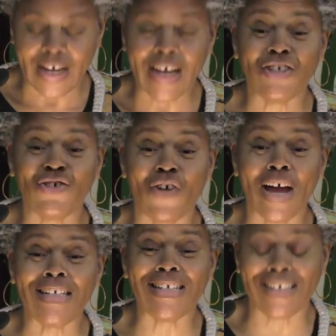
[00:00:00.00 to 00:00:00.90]
I
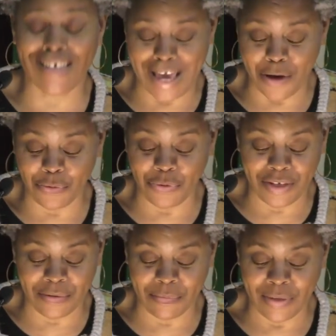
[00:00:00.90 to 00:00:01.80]
try to count
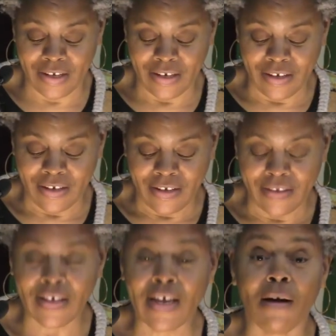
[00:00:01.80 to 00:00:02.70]
them
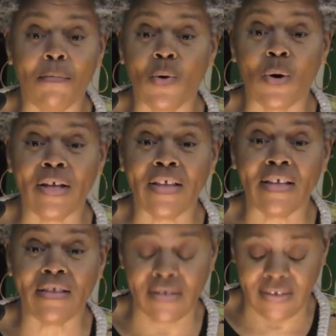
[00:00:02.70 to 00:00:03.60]
they are more
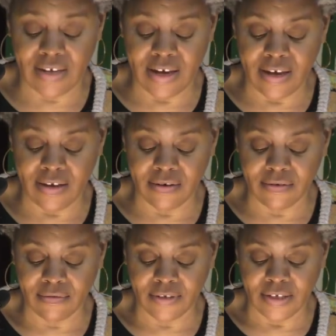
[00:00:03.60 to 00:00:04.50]
than the sand.
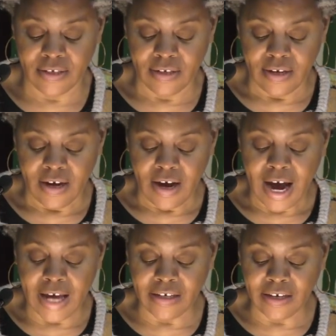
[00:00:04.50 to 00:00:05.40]

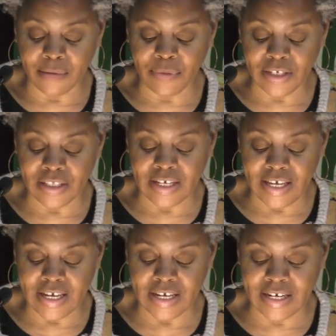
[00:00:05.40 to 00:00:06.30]
I come to the
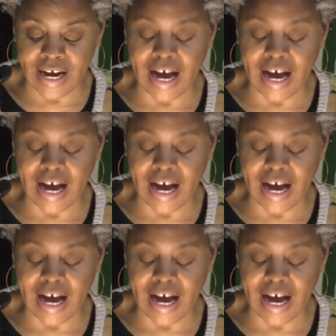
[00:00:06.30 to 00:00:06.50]
end.